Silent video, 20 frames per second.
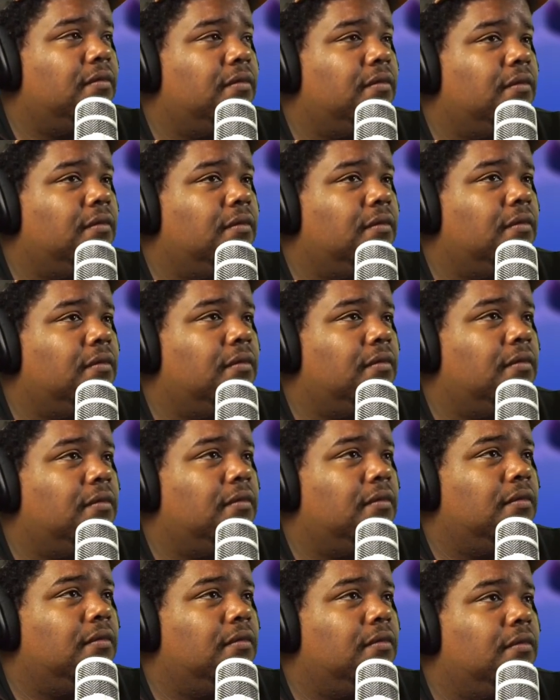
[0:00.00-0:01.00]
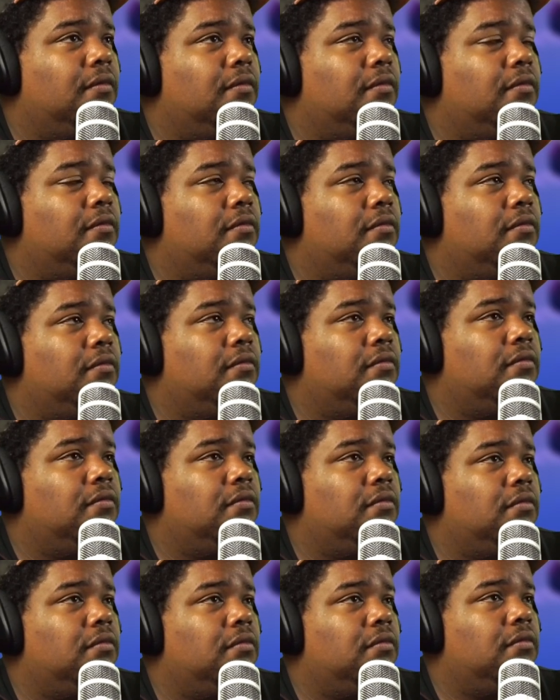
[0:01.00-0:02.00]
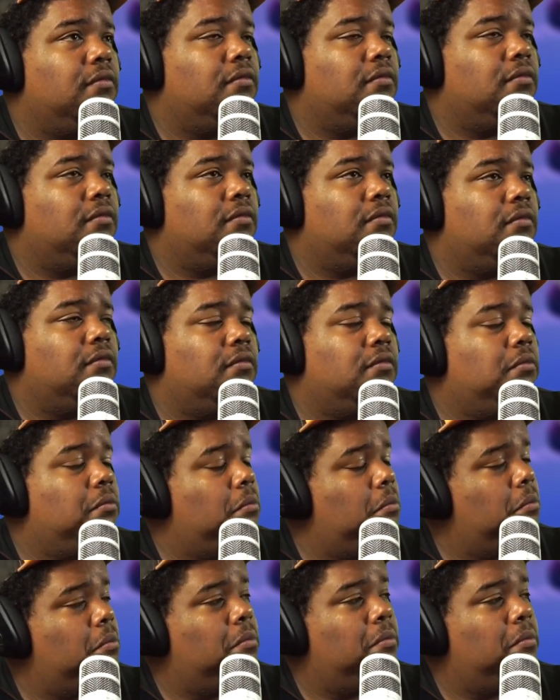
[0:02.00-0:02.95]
(silent)